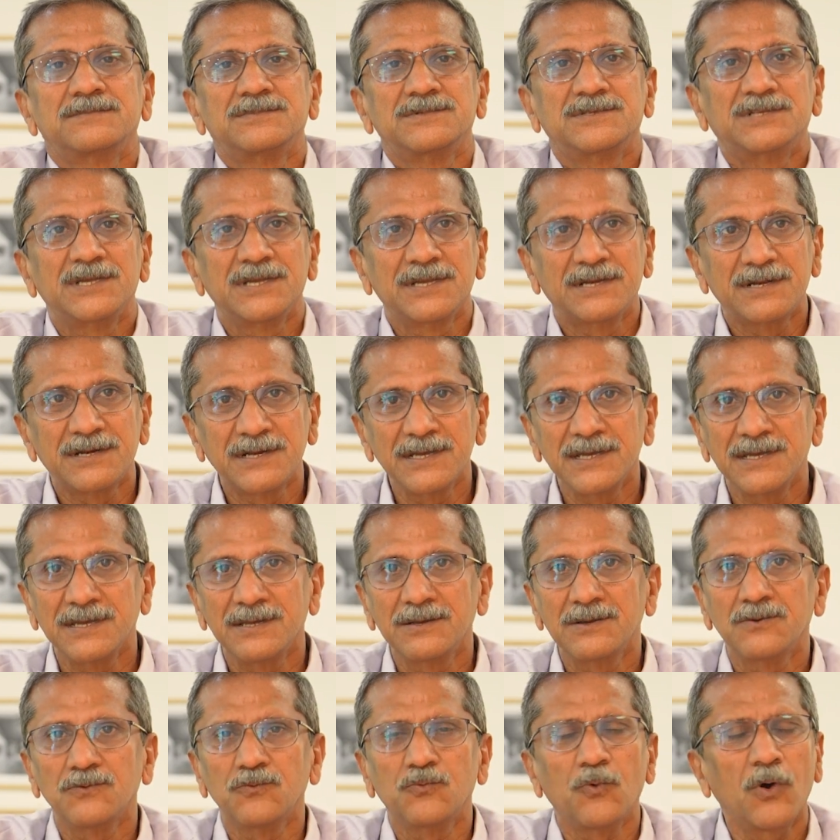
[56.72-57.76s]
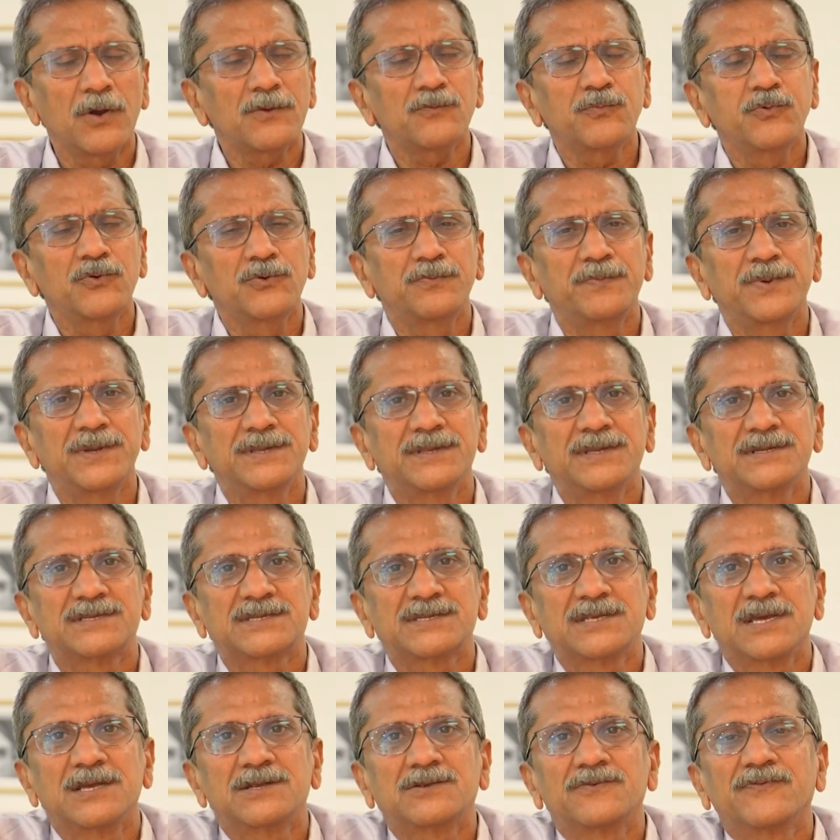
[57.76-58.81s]
degree, what would be the
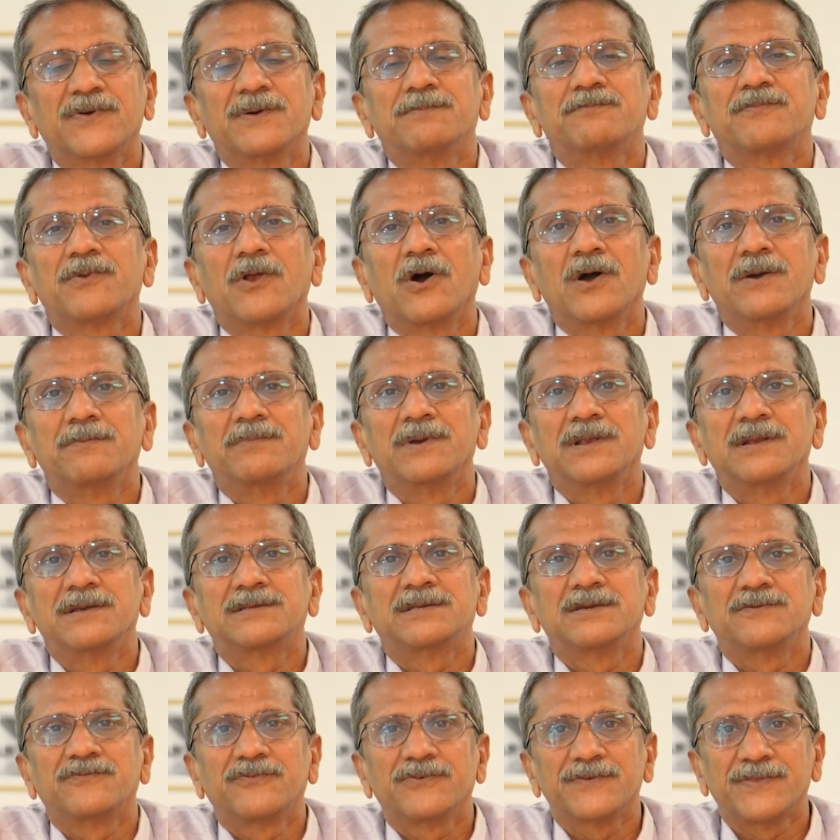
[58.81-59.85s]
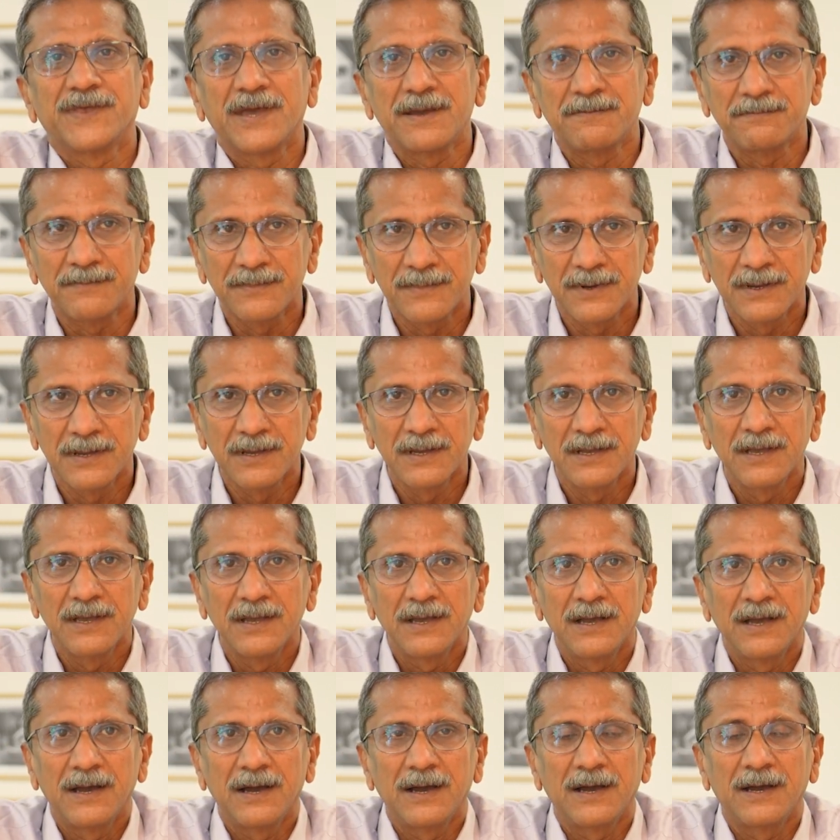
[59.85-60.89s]
state of employability for them?
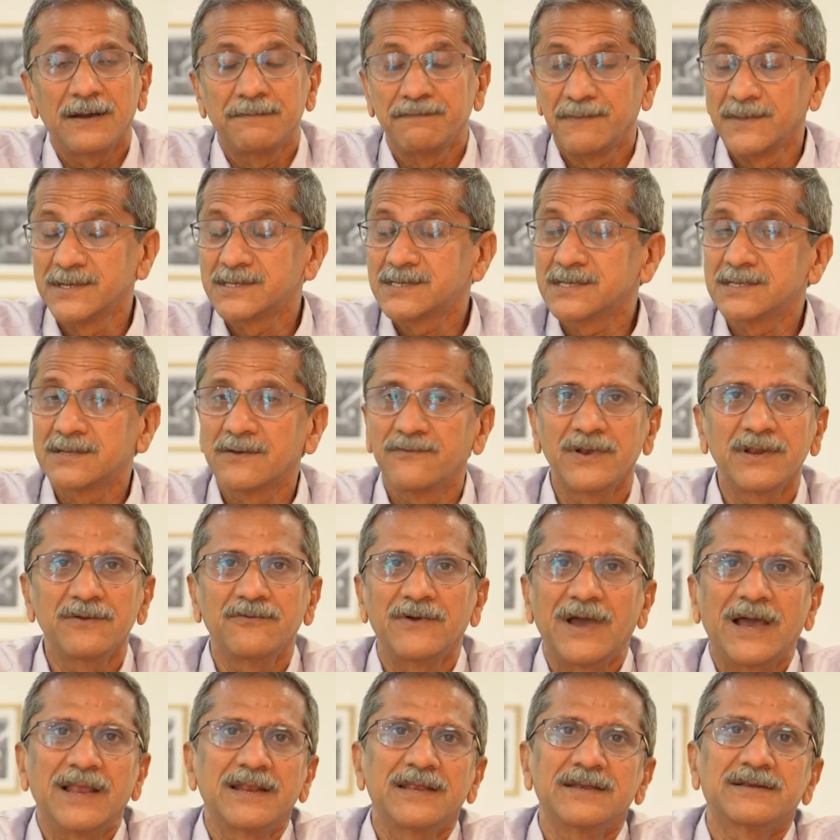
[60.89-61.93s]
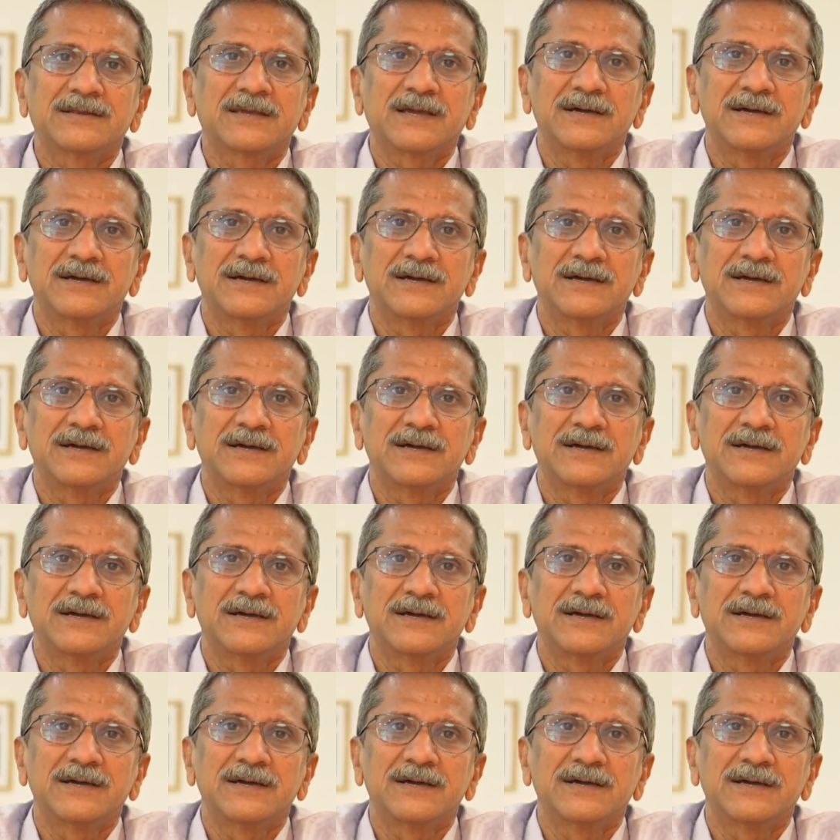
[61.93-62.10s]
This is a very valid